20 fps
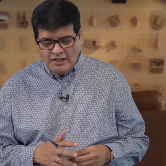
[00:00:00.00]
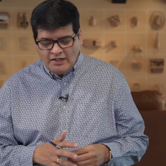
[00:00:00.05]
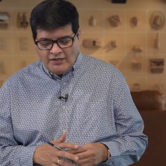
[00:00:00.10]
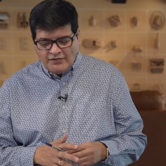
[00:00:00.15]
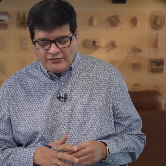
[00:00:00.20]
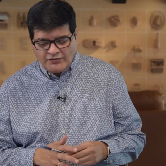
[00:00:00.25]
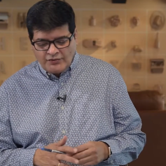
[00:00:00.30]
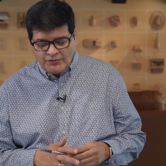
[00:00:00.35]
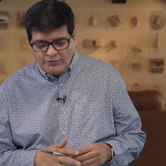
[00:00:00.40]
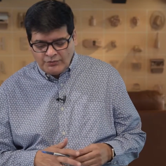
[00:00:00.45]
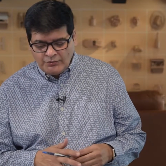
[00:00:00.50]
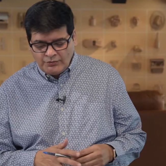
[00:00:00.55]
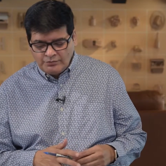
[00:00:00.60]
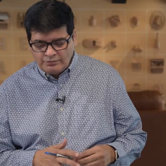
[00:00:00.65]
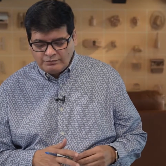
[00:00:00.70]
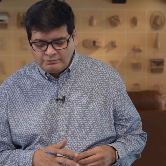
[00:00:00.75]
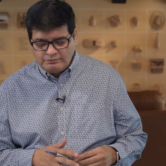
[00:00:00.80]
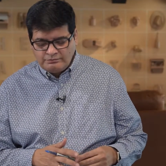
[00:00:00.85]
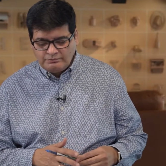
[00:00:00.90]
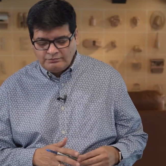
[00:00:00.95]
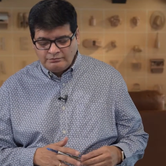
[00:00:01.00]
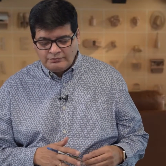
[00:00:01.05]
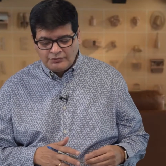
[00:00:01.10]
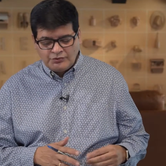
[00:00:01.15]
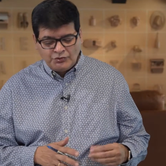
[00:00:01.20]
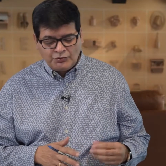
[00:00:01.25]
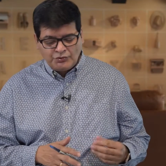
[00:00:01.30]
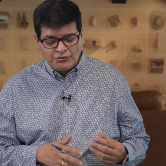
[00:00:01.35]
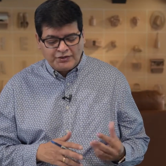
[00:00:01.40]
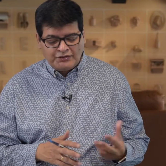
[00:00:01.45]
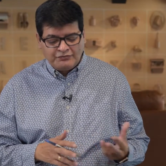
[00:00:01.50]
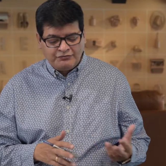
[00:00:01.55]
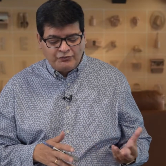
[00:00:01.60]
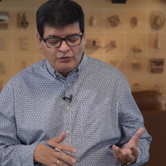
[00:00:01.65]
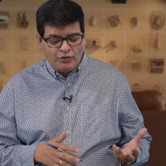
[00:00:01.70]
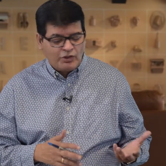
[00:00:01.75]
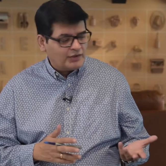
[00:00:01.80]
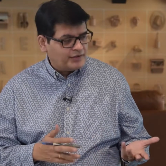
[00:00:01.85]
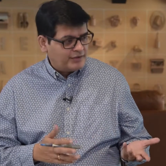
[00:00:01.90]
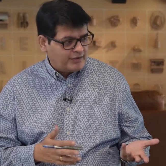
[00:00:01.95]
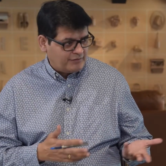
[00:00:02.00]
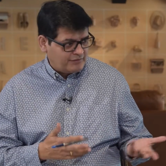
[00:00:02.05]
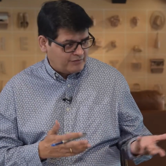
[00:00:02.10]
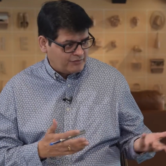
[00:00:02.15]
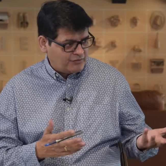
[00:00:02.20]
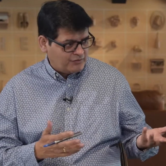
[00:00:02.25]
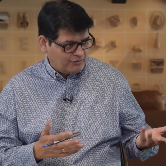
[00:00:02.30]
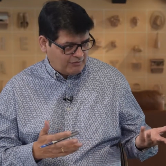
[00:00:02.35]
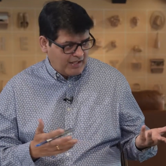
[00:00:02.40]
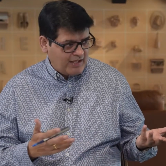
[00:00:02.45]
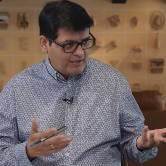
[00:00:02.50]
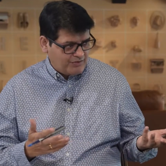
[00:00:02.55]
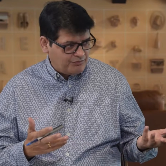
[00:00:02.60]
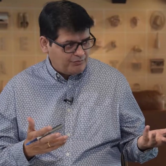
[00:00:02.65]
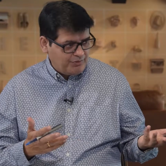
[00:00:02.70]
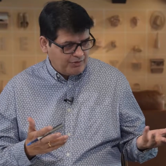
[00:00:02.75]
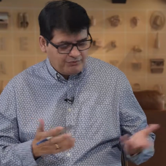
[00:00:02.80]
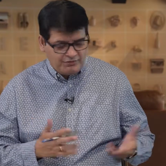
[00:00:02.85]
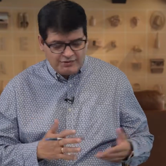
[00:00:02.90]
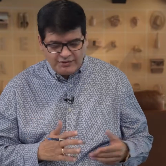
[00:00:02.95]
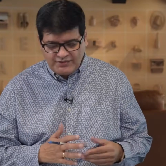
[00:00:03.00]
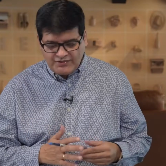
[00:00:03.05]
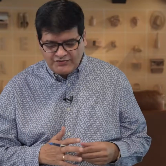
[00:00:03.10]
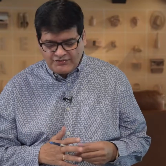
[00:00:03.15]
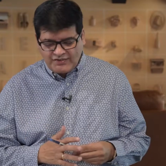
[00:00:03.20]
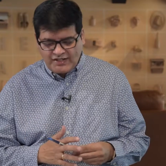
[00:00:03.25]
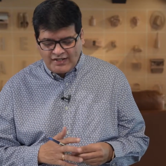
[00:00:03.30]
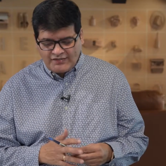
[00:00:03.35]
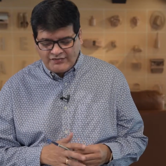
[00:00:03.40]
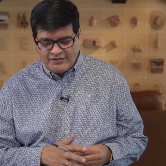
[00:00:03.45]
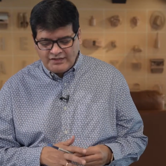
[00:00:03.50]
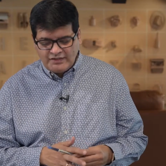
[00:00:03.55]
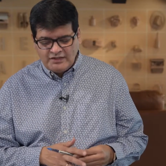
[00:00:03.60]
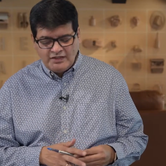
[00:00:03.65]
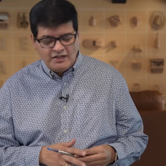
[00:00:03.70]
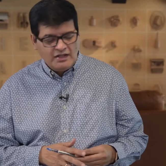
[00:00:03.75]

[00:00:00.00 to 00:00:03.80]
So due to default, as we were discussing,